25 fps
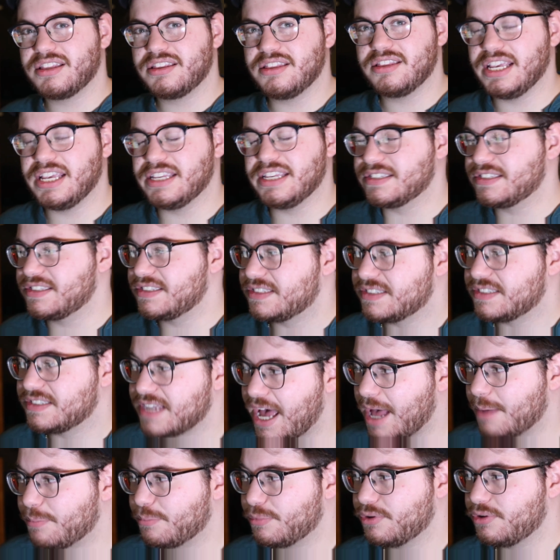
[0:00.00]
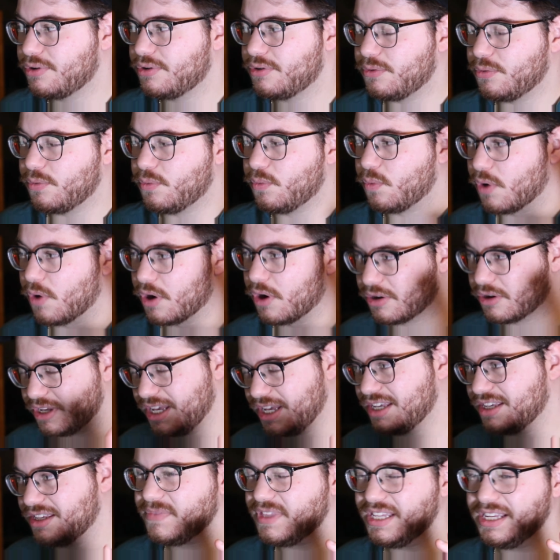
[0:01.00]
they stop
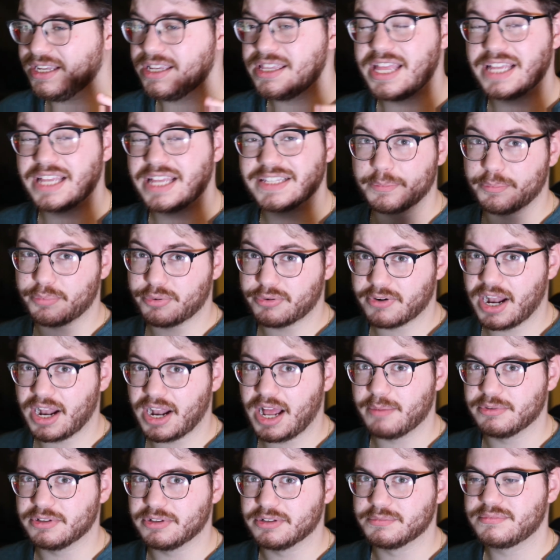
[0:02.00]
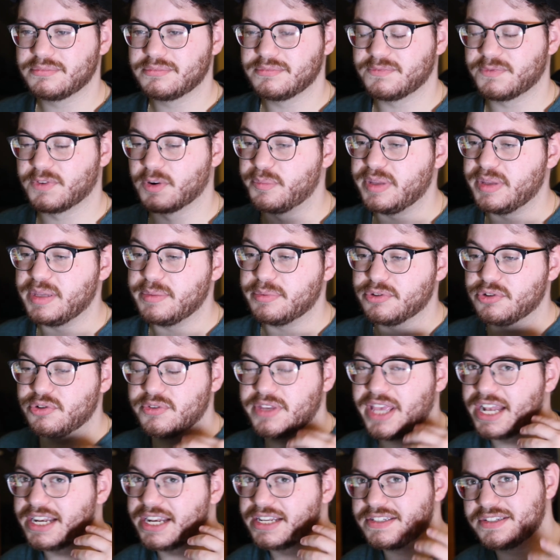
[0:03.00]
working, and that's a problem for people who
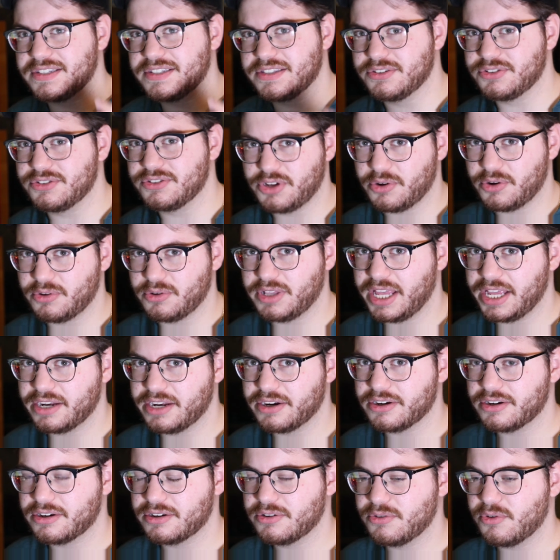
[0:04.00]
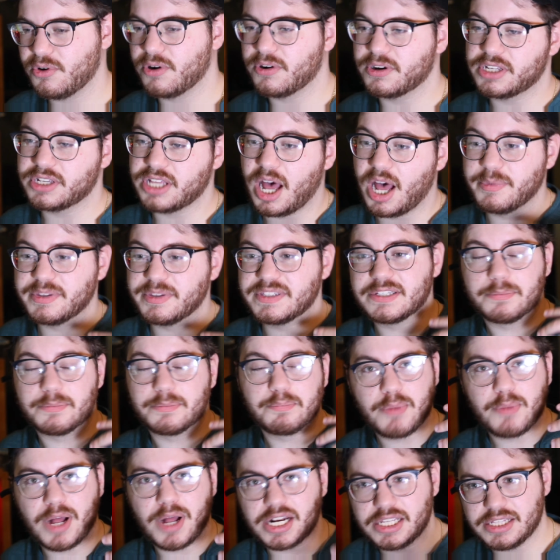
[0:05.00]
get into the show later or come into
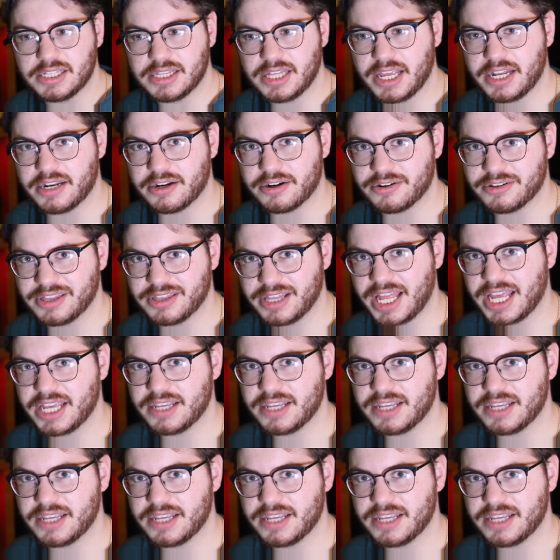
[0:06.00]
money later in life.